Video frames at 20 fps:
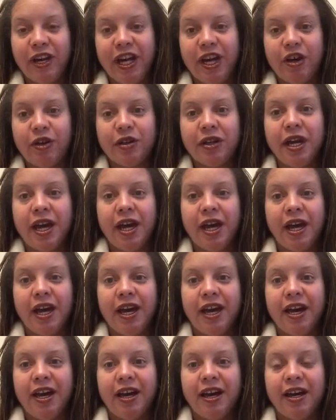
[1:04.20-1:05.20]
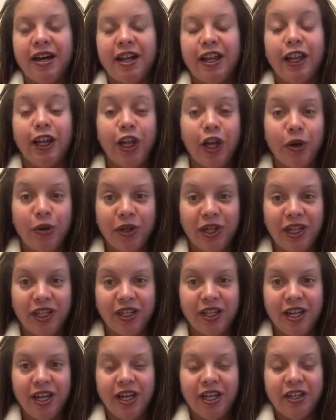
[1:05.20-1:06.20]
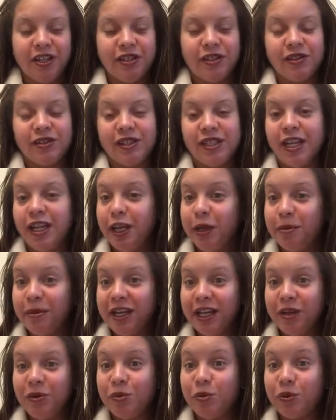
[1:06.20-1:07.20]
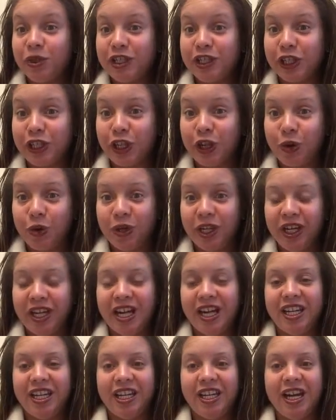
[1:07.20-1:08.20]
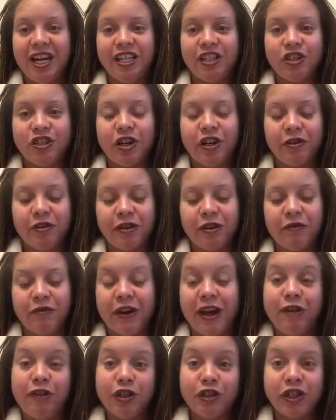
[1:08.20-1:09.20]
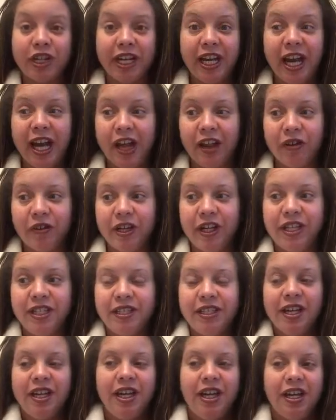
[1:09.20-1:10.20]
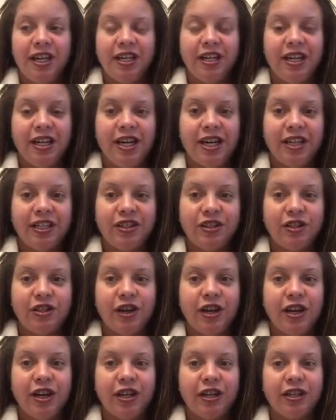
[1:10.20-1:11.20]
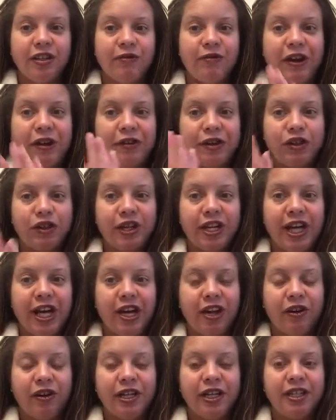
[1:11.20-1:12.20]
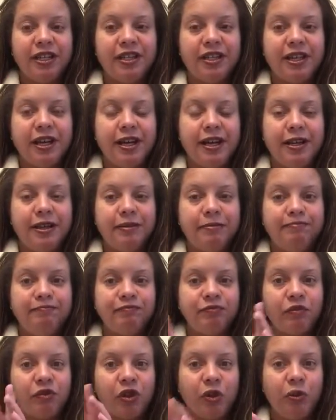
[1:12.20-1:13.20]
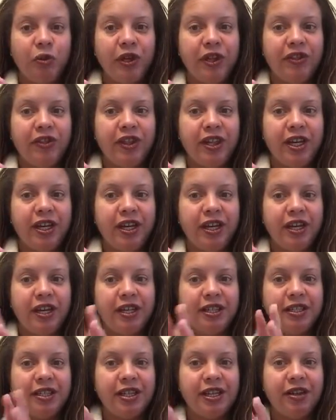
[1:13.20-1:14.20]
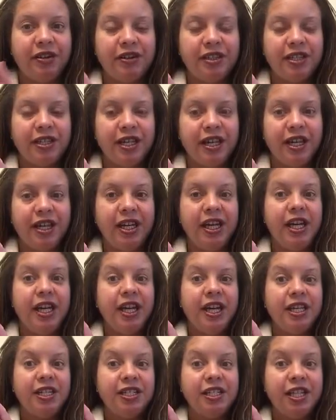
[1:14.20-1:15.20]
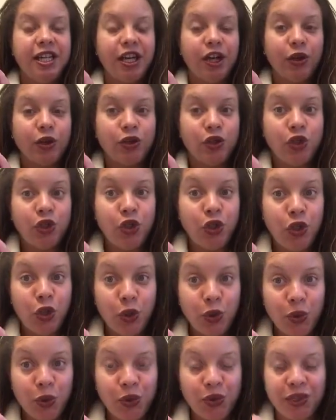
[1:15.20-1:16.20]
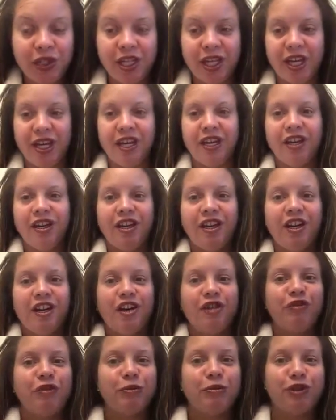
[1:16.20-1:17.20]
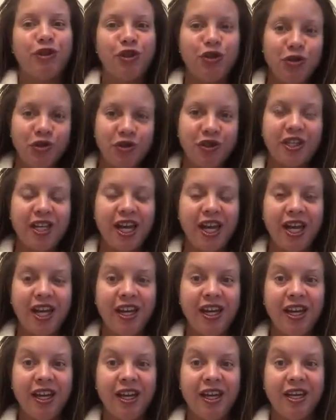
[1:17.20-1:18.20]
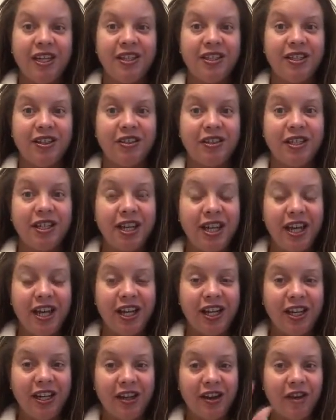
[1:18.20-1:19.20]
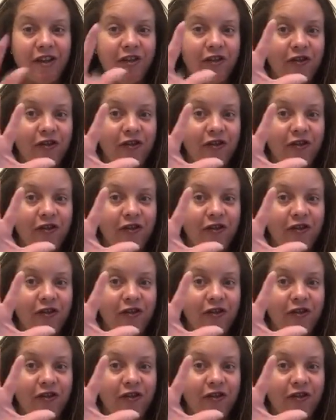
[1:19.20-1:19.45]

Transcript: round uh, loading. So Sunday morning was loading. I did not start the 500 calories, did not start the 500 calories um, with the uh, TLC until Tuesday. From Tuesday until today,